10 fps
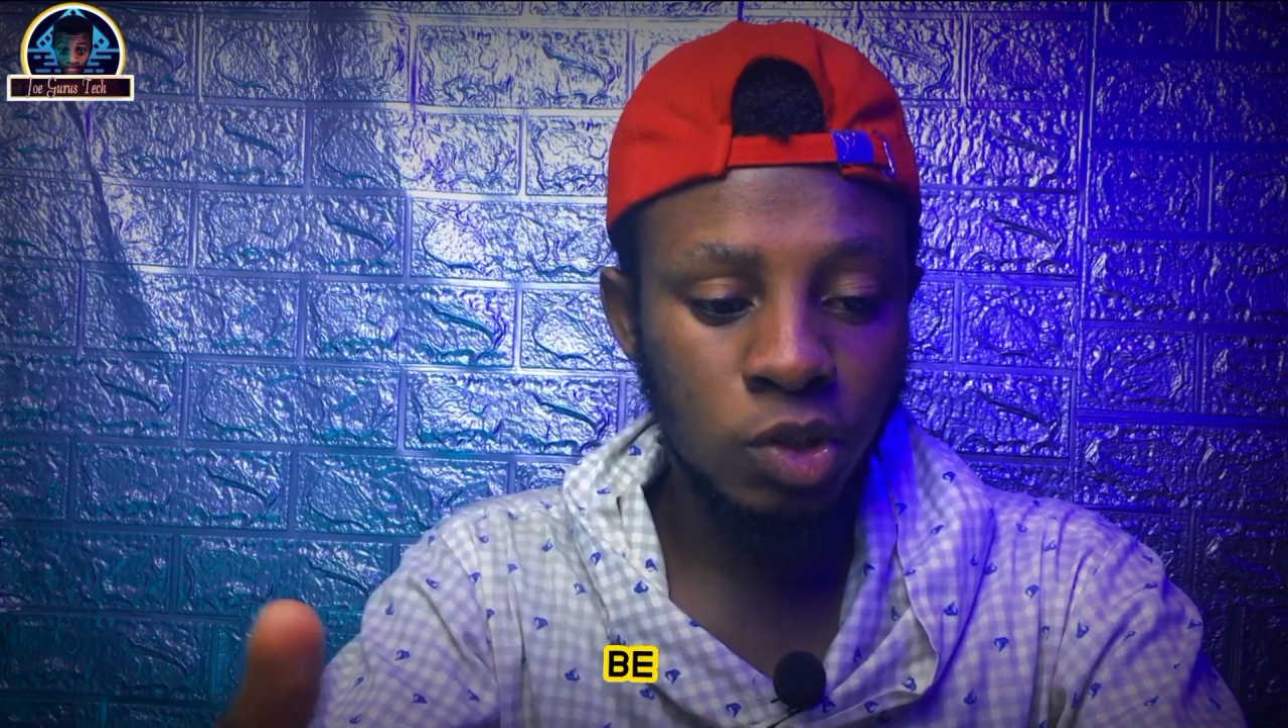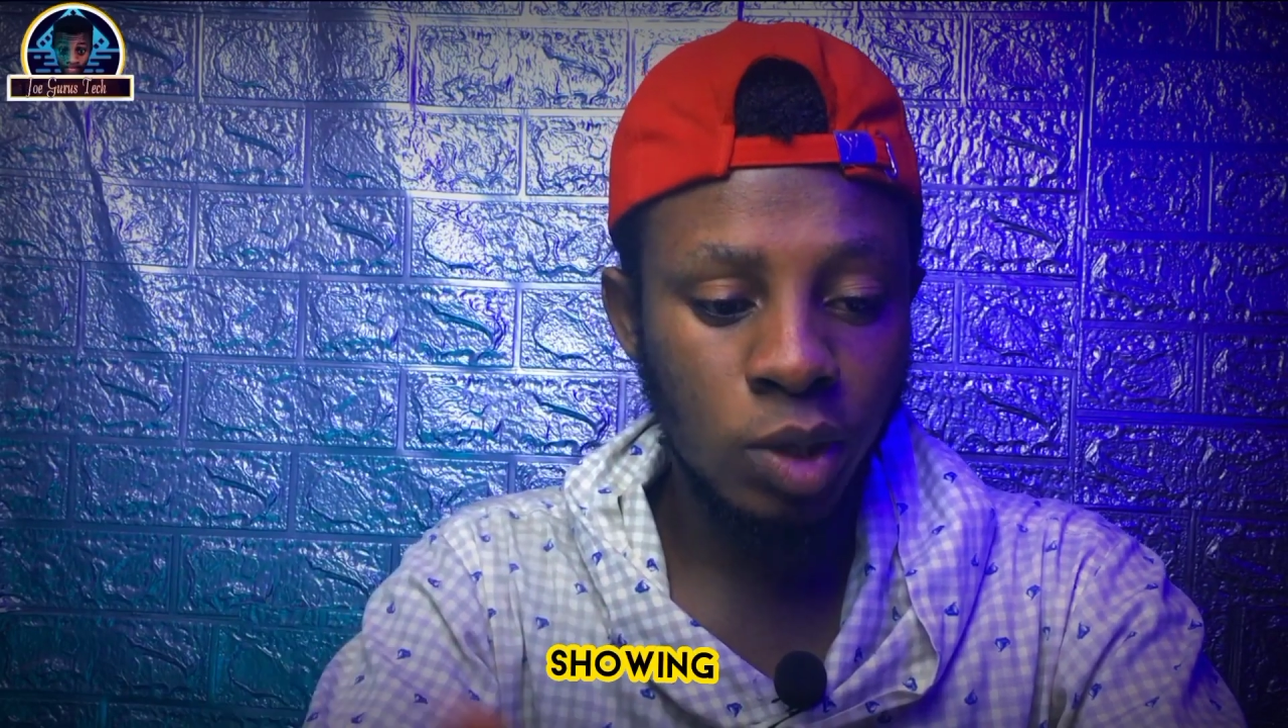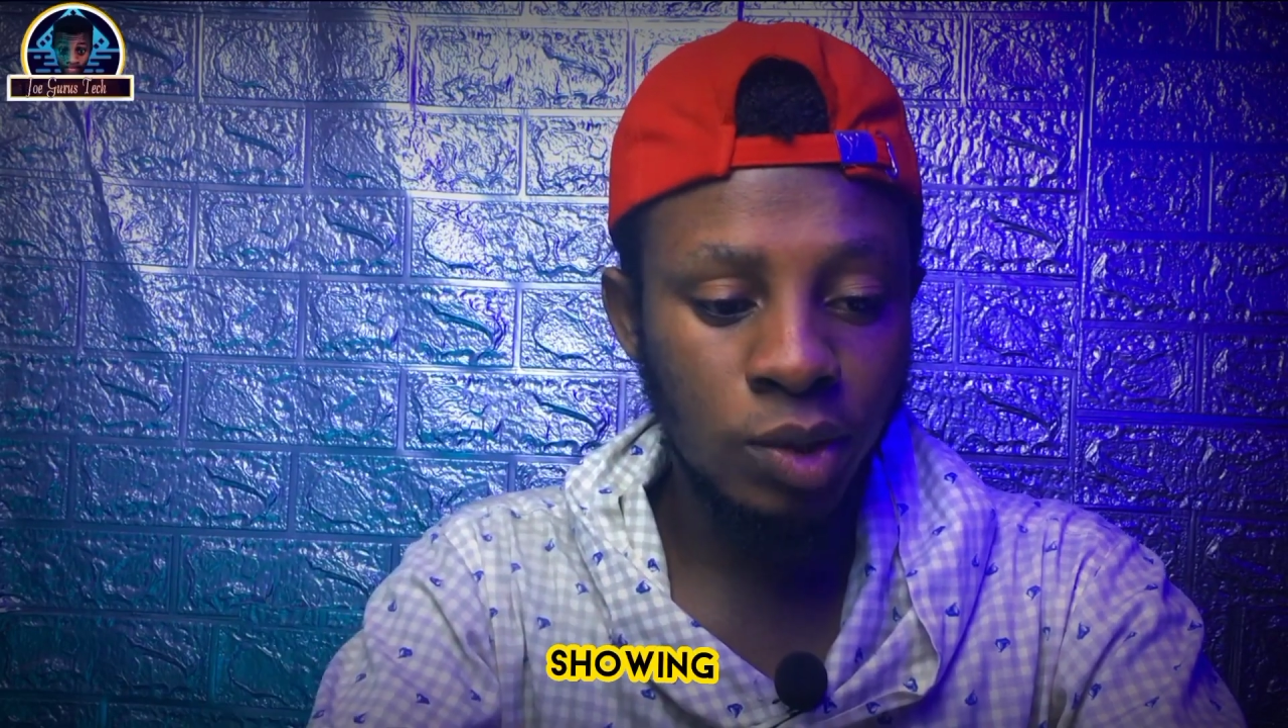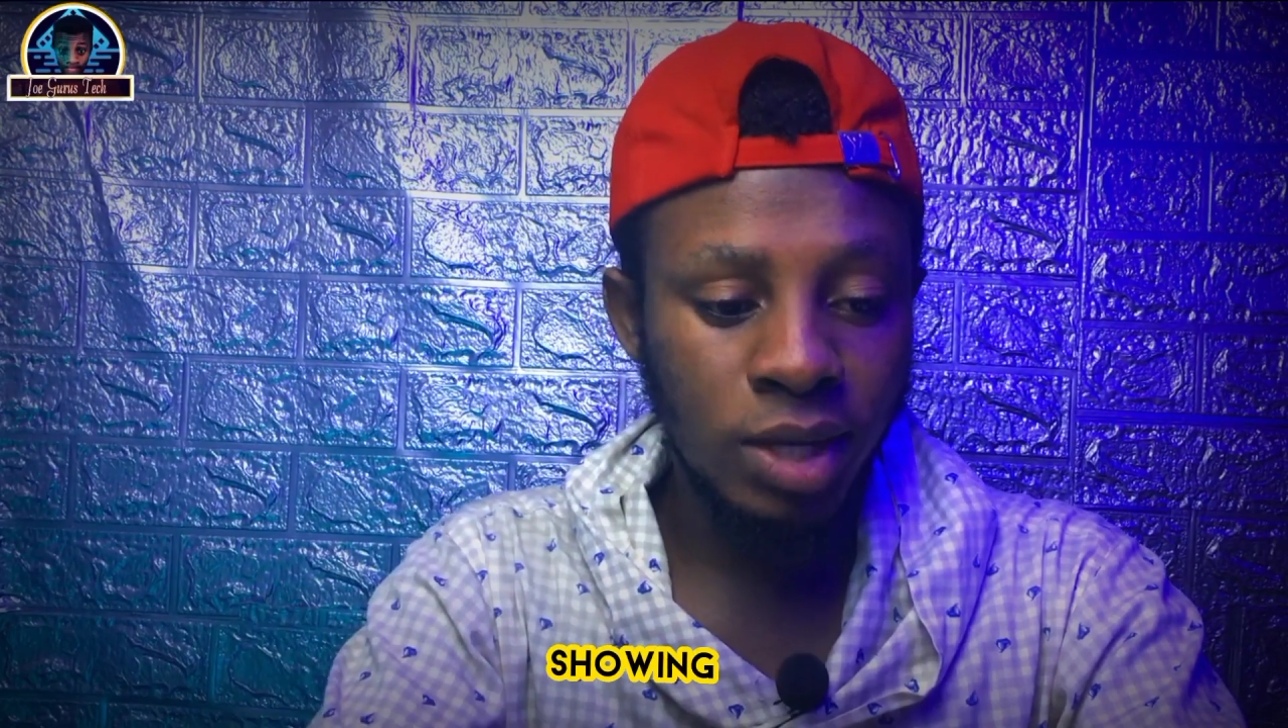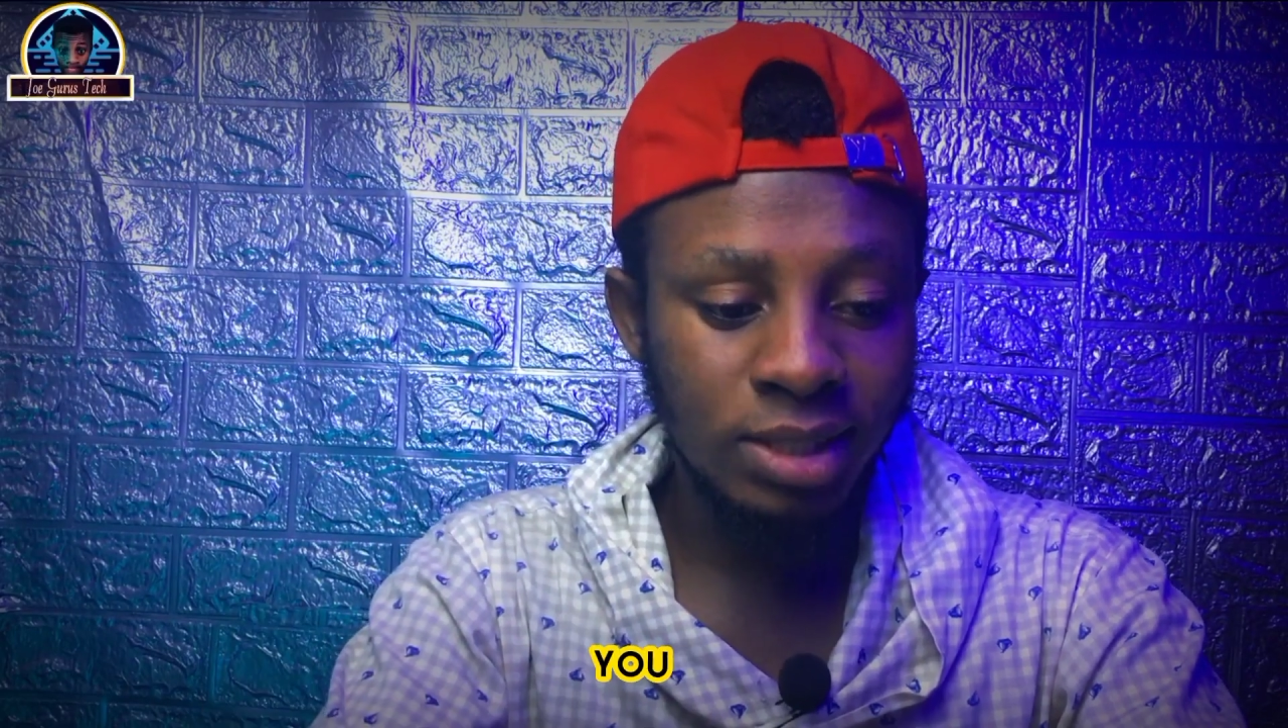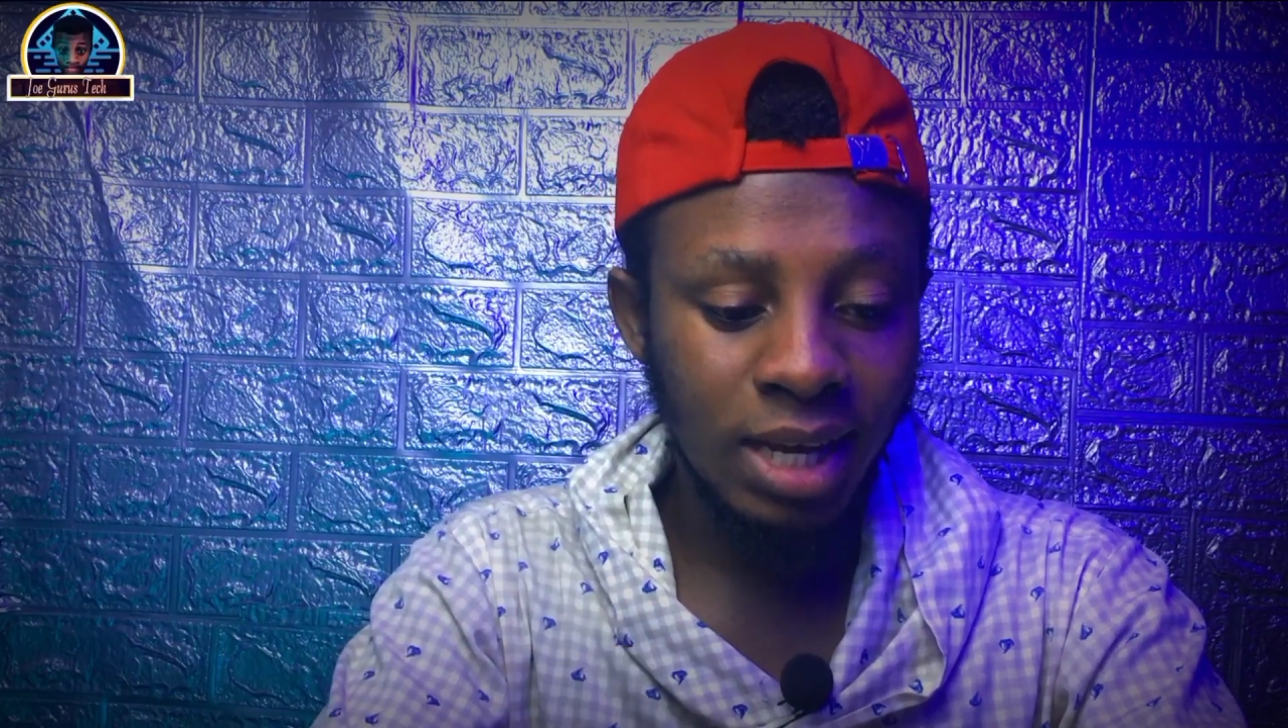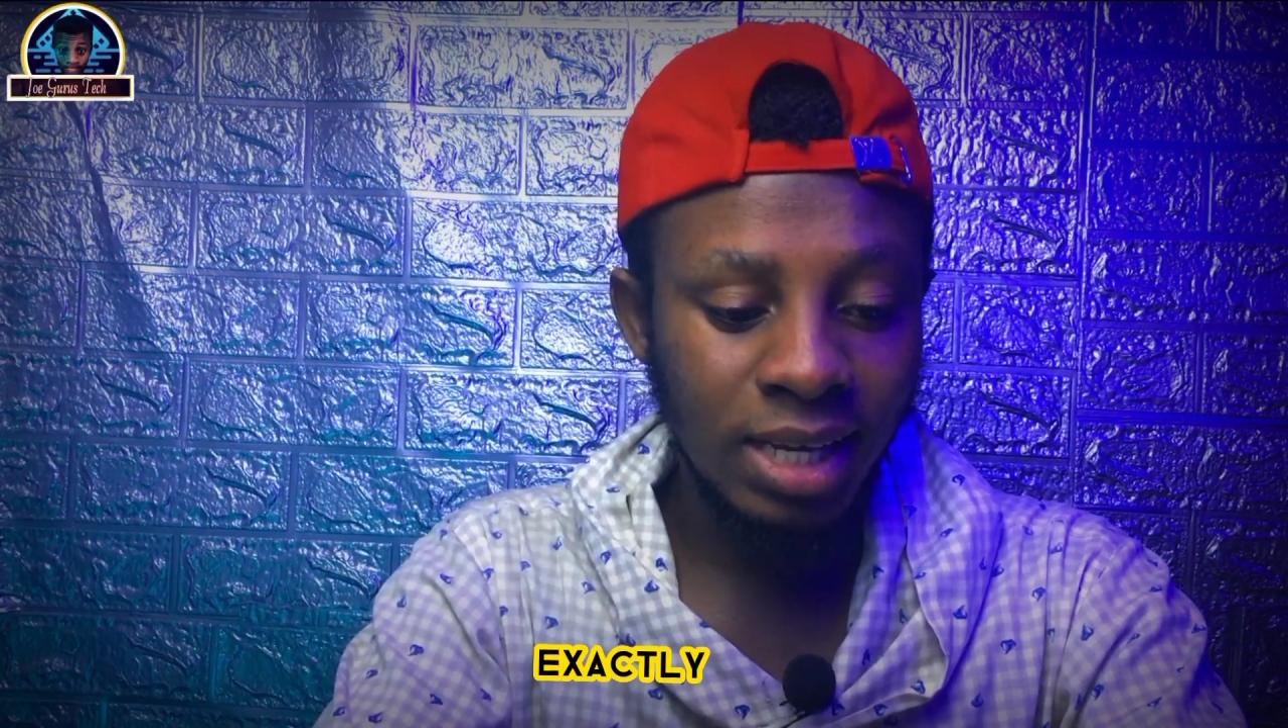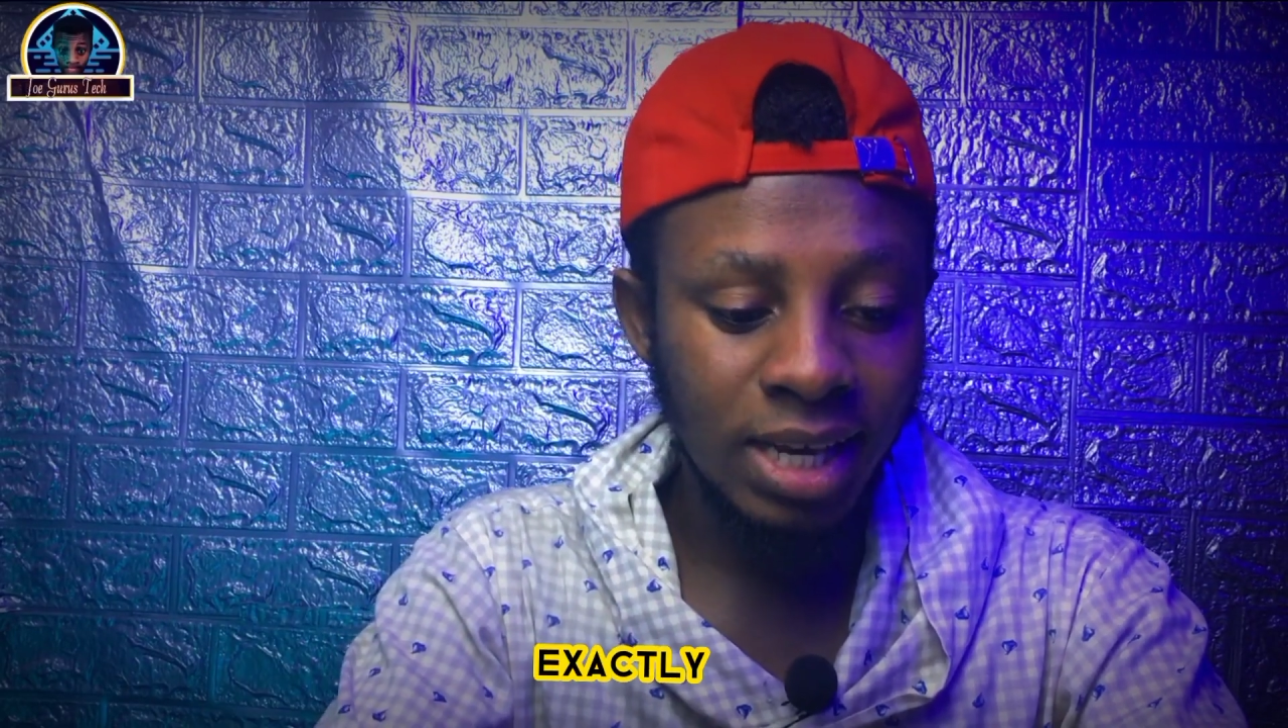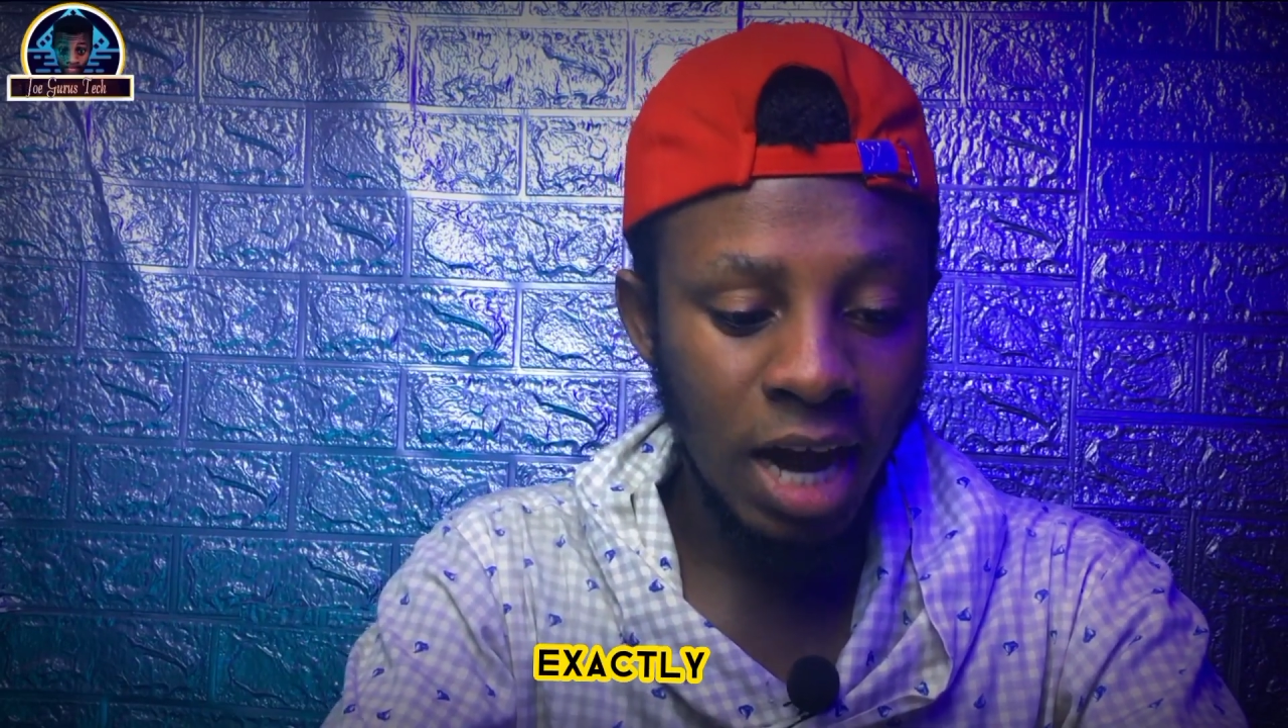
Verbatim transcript: showing you exactly